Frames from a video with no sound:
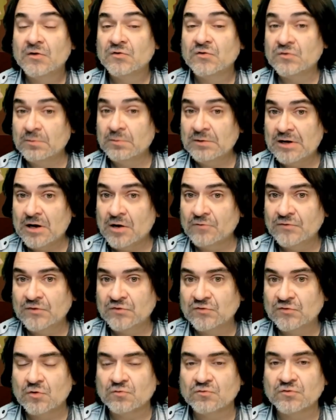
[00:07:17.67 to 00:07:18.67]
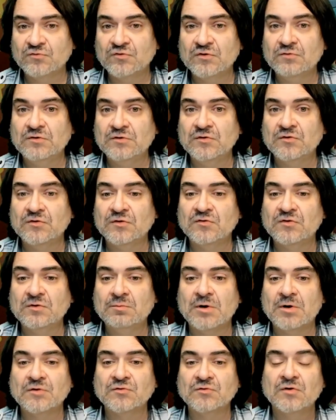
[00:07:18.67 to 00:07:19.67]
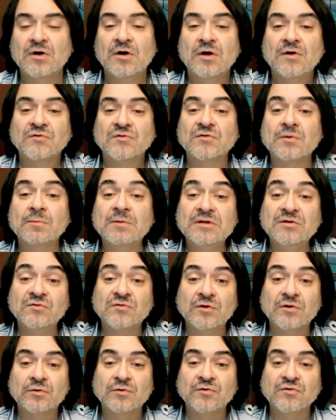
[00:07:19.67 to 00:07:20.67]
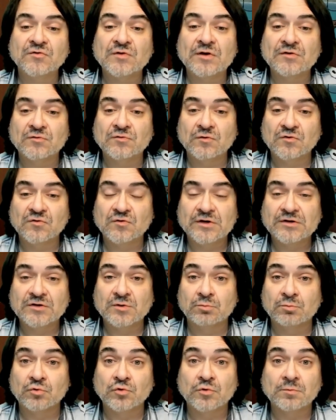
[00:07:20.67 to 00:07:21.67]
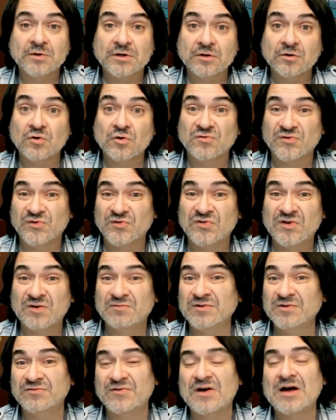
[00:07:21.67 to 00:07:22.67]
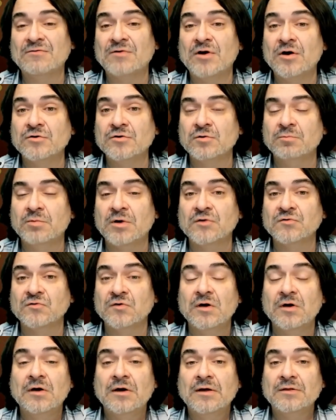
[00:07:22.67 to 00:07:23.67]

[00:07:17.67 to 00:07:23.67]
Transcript: Some of the outfits go for 50, 60 bucks. Some of these little accessories like the broom can go for 75, 100 bucks.